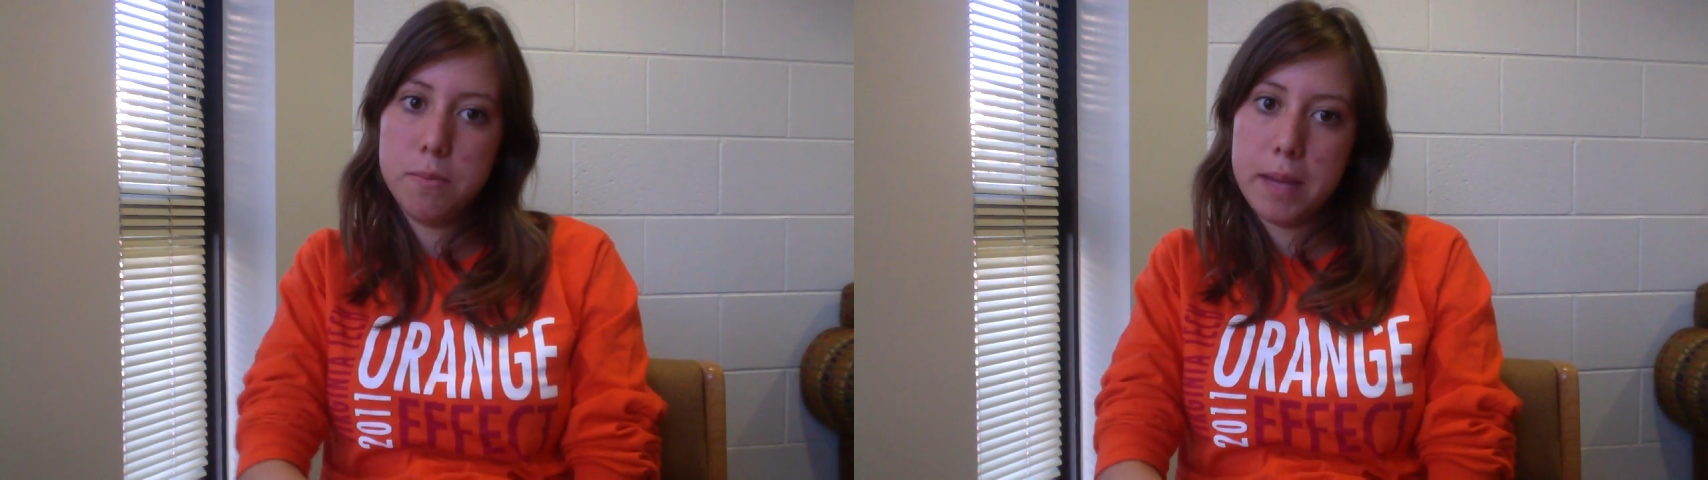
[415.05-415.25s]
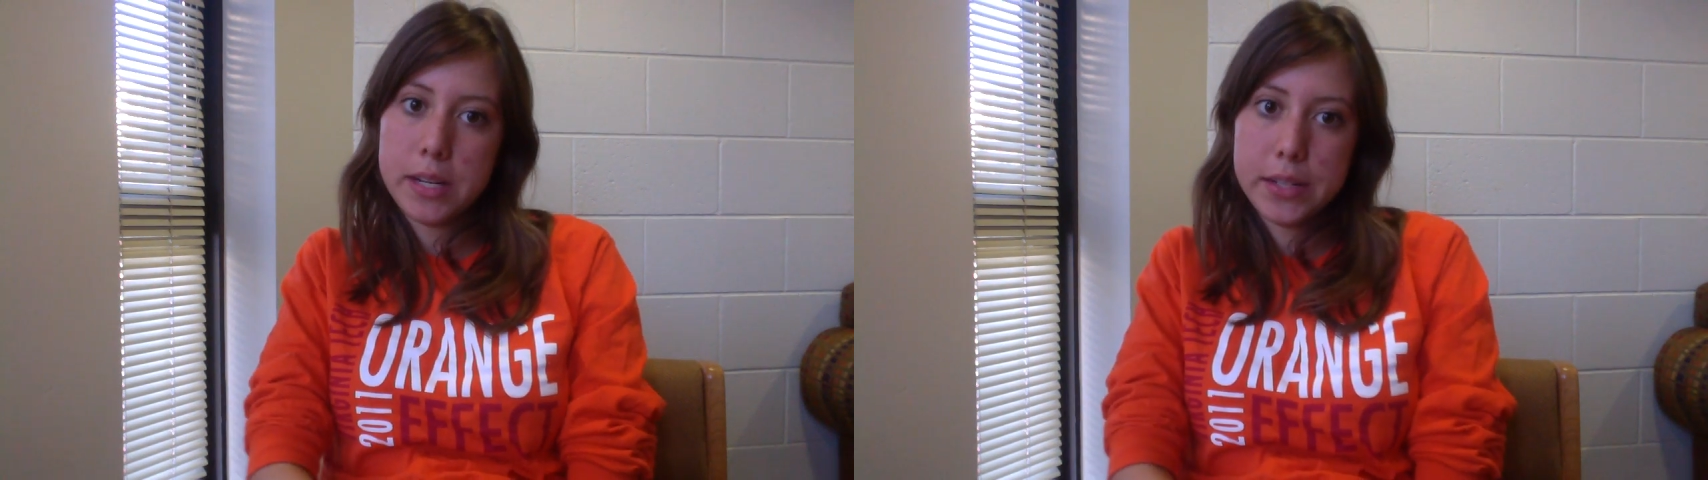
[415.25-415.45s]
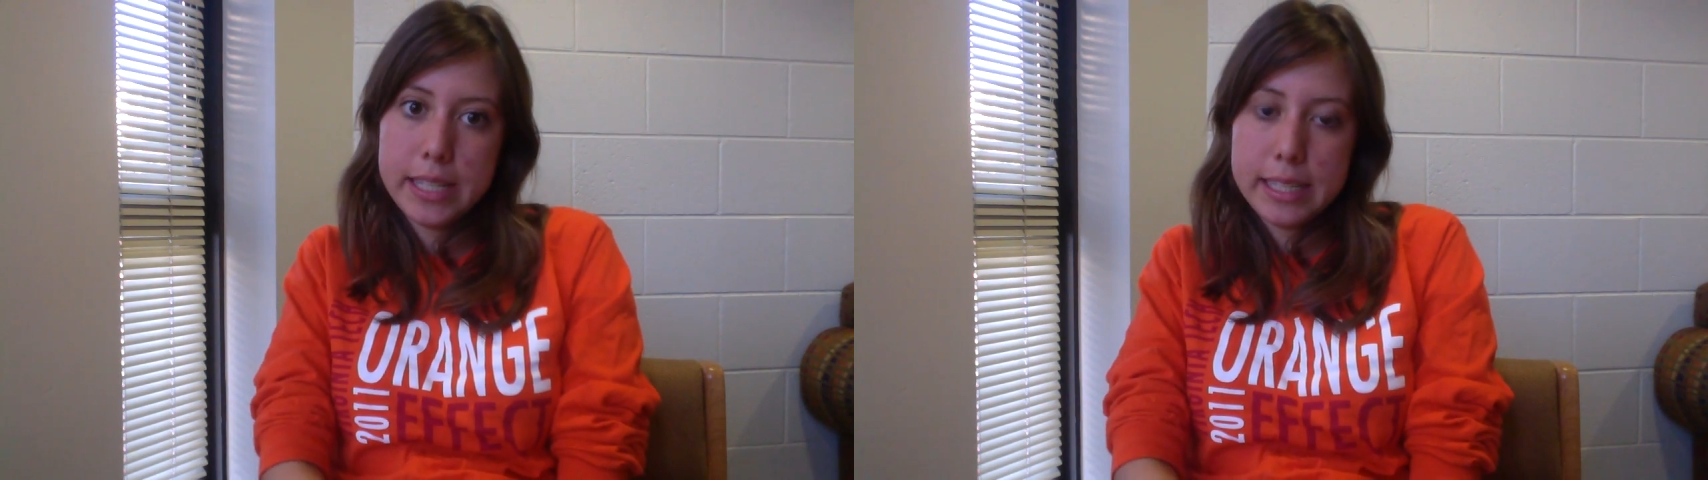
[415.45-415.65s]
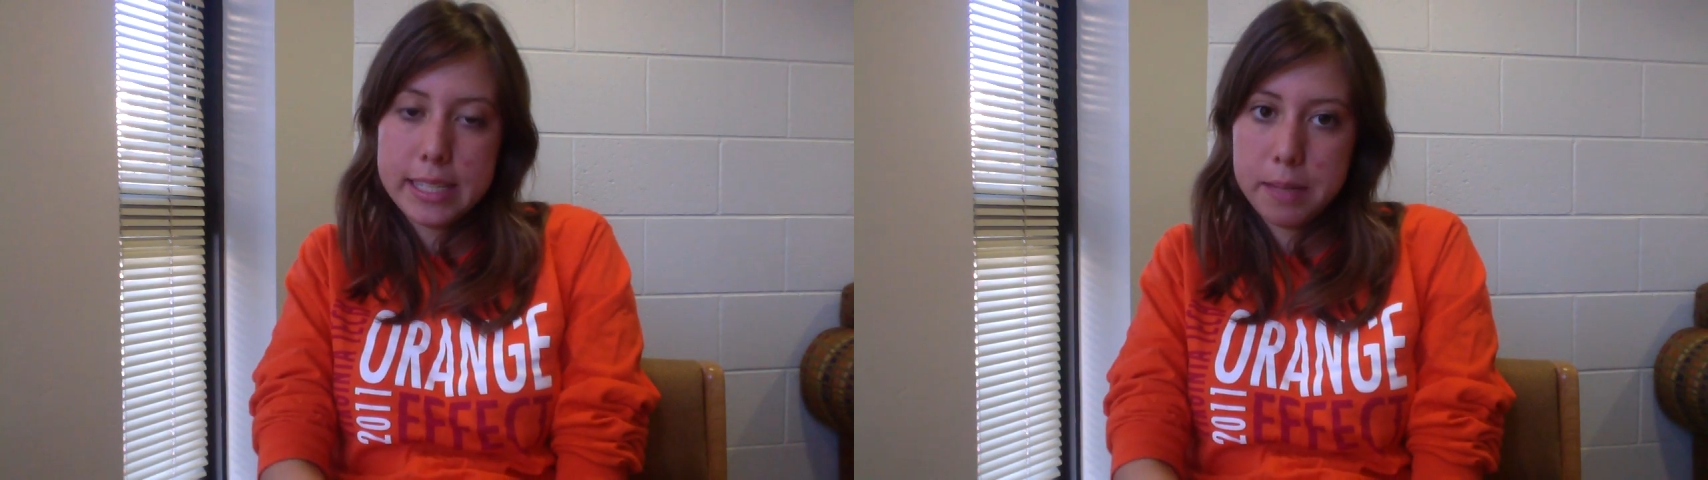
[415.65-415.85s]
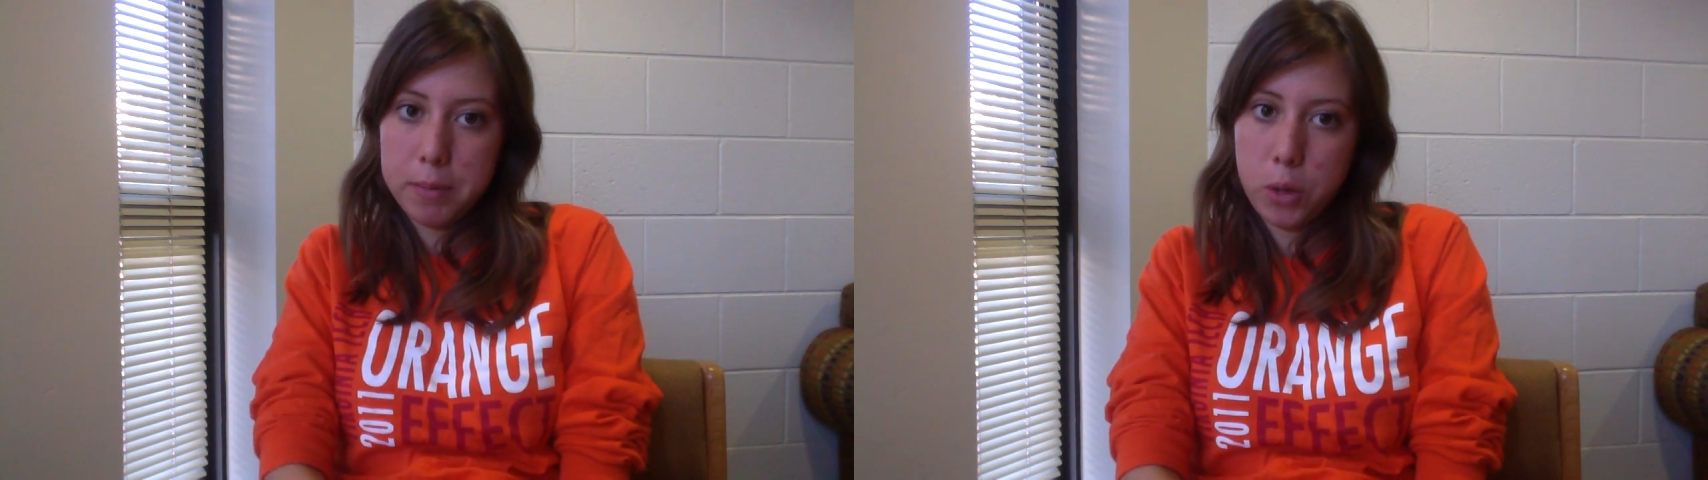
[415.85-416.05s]
Marry
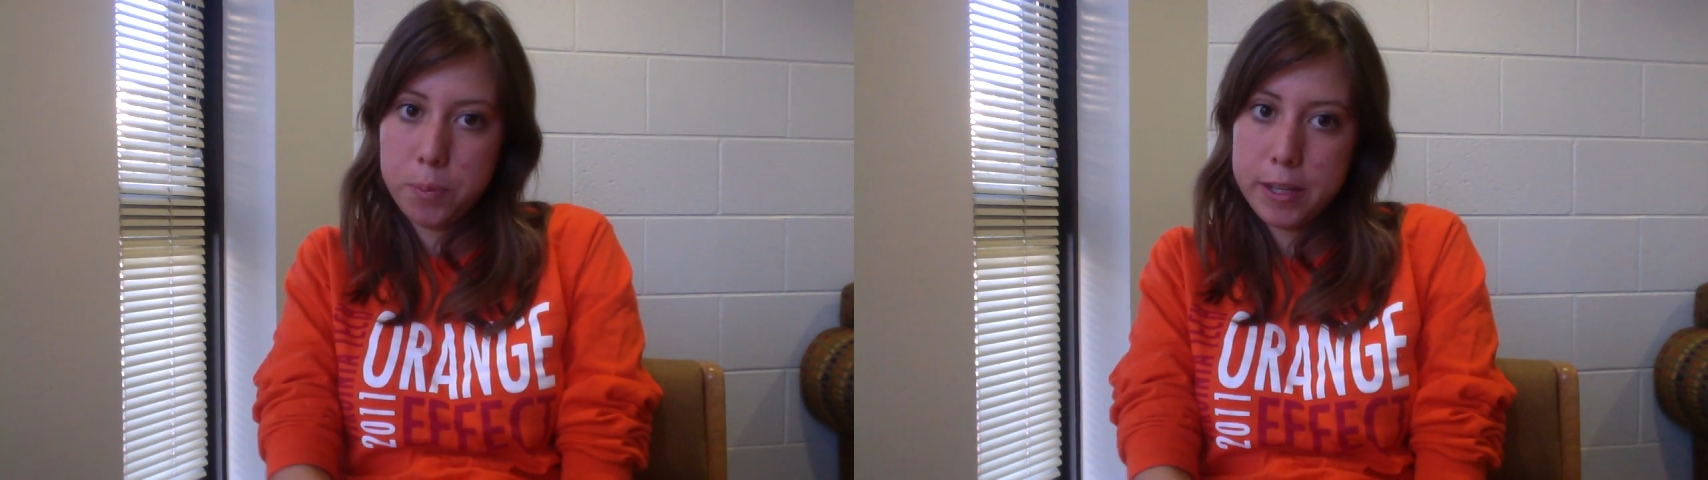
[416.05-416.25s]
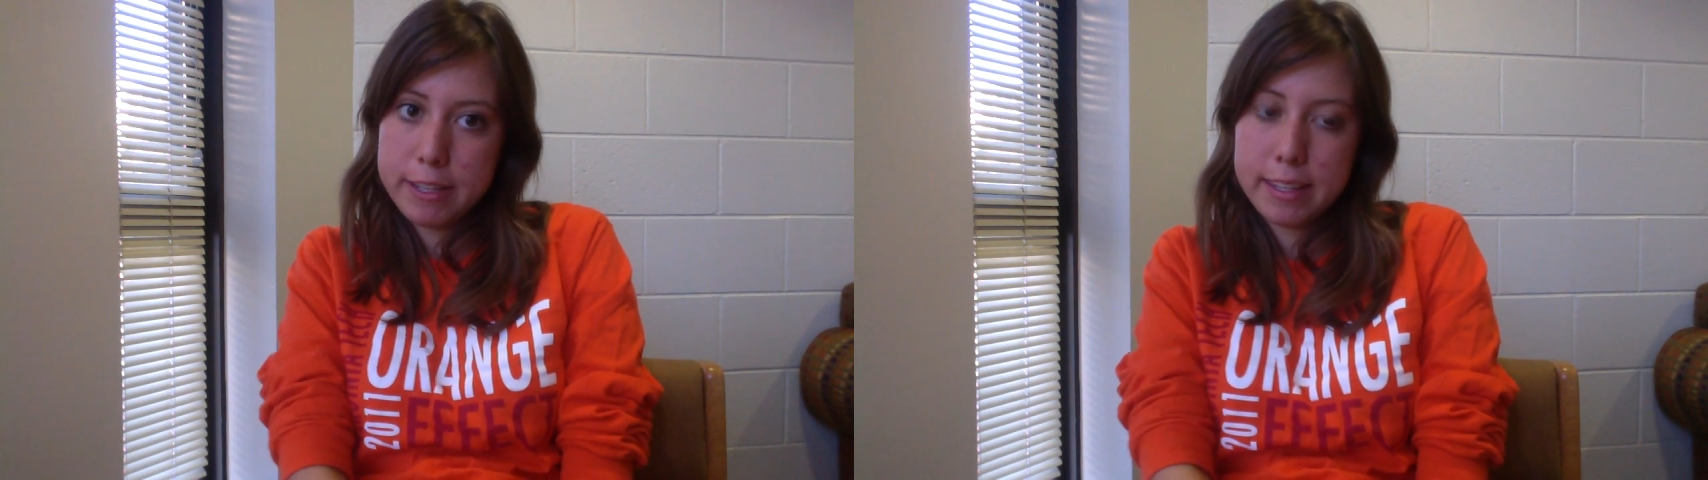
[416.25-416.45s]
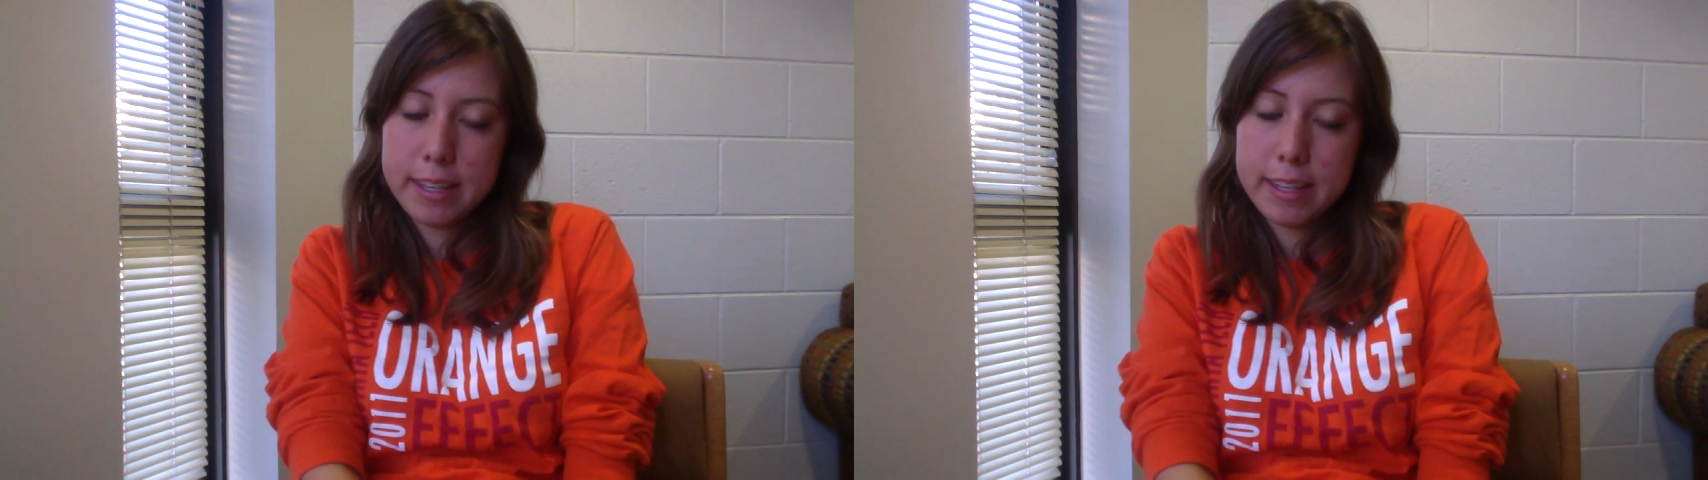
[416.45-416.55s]
Tim Lopez.